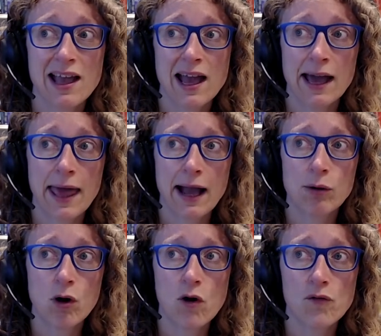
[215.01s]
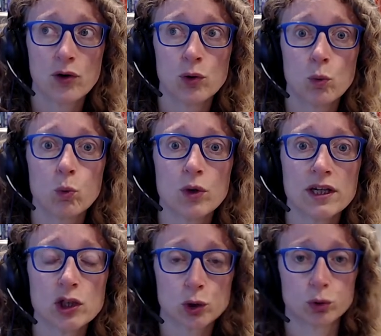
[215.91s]
and how often we
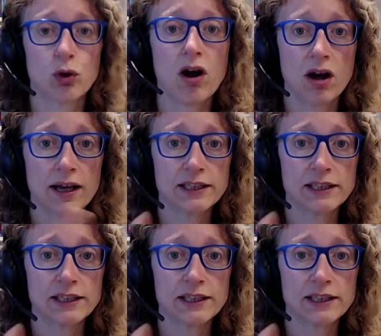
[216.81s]
try